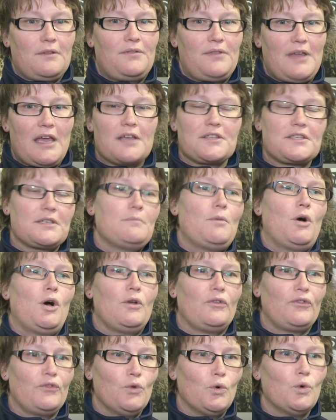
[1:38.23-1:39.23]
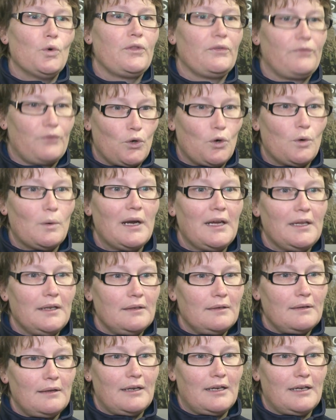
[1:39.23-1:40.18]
1,000 miles north of Norway.